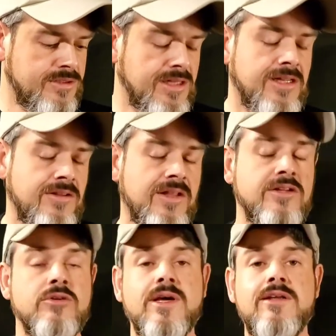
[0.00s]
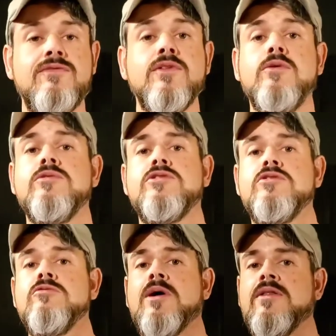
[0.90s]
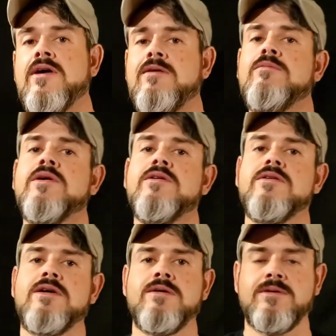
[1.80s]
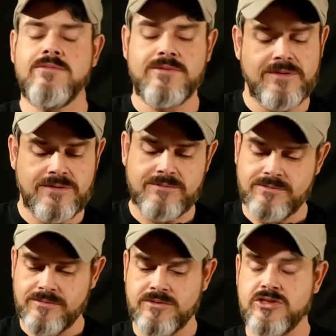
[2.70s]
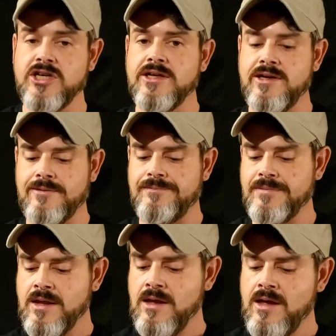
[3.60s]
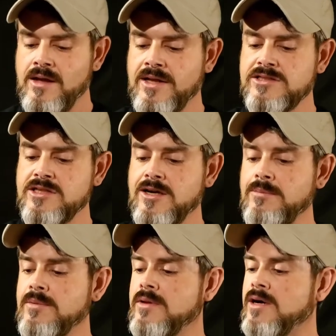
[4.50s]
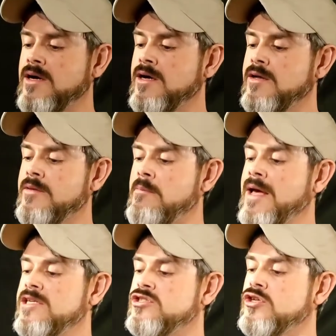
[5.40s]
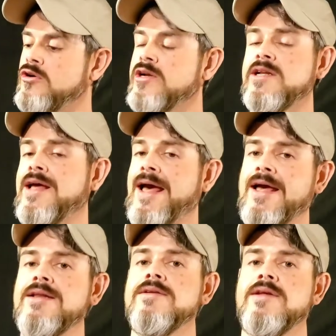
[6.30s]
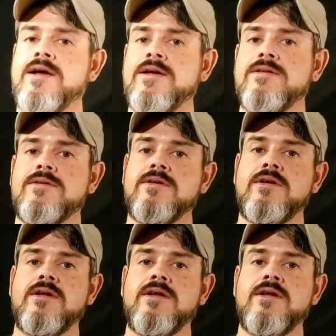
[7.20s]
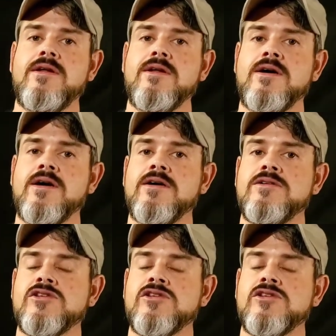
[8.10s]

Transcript: did anything to influence you by that, but uh, check it out. Next up, uh, The Manchurian Candidate. Uh,